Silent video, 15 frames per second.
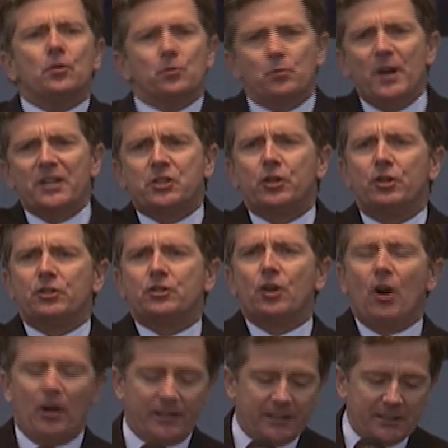Richard
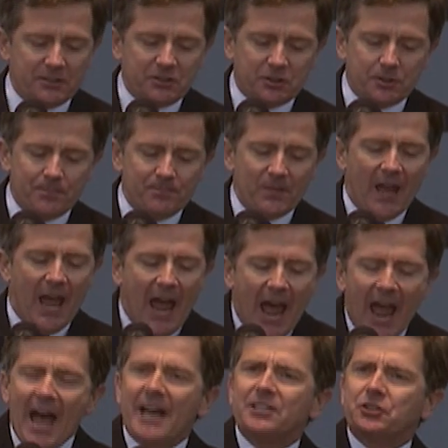Dawkins
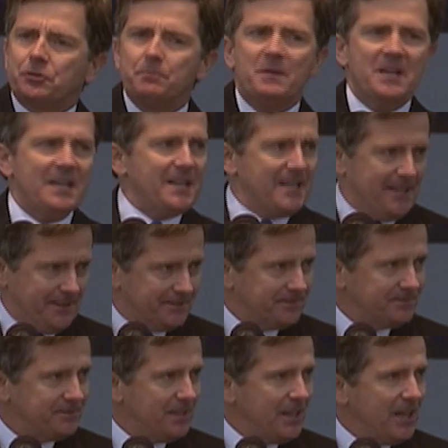asked me
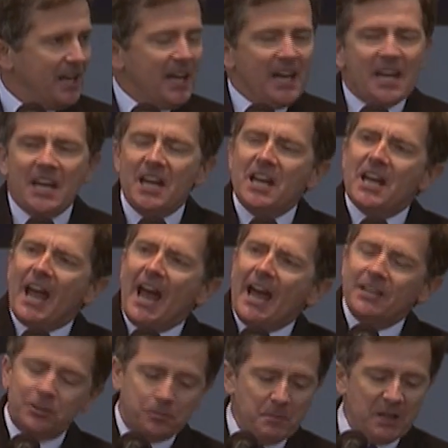
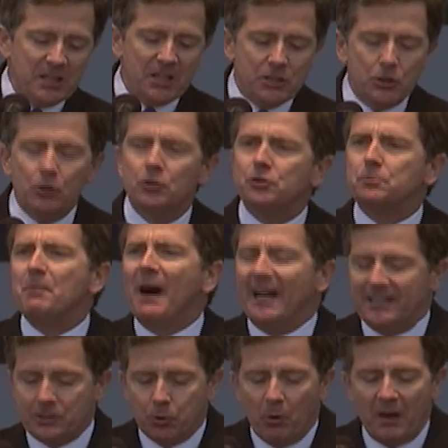to use
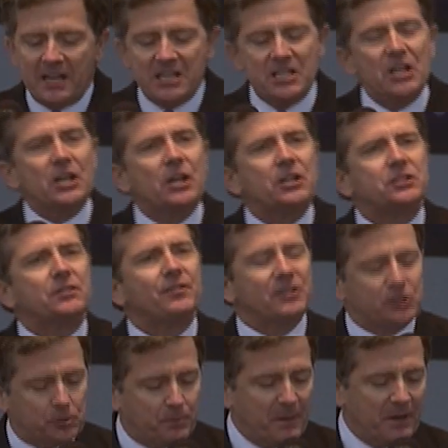my 20 years of
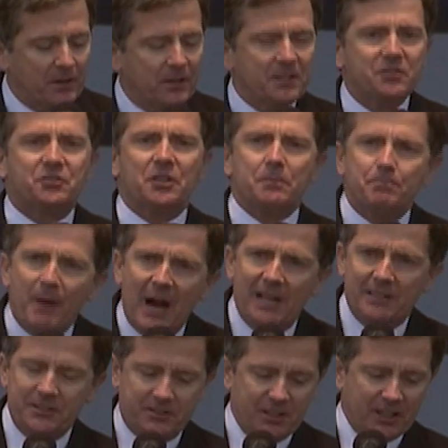experience in
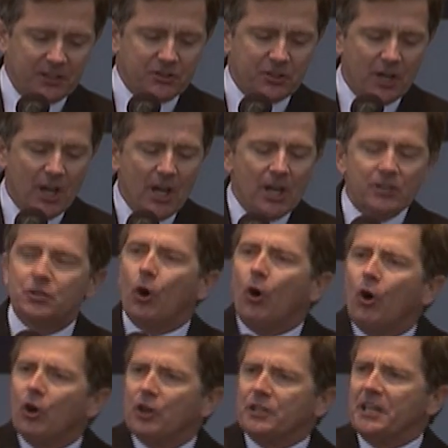politics to
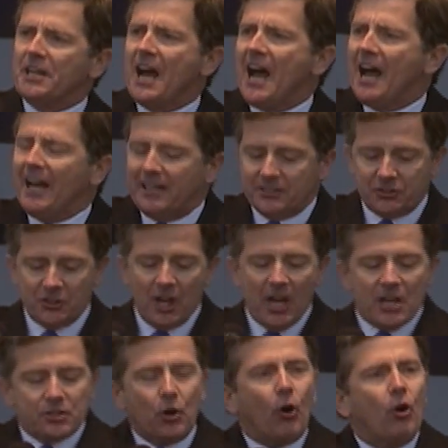organize
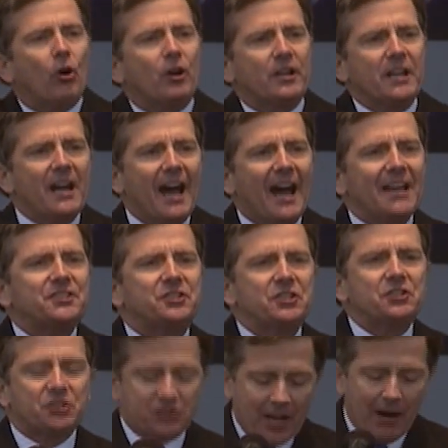
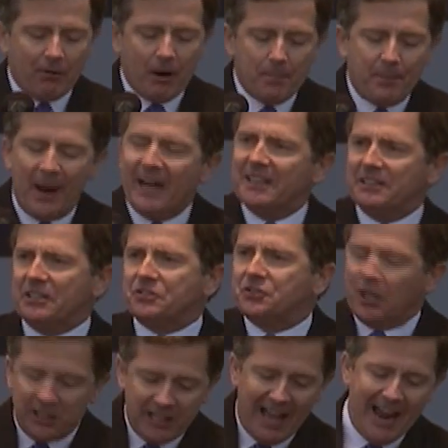in Sarah Palin's
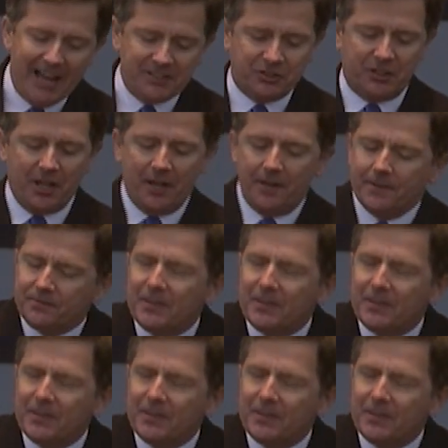Alaska.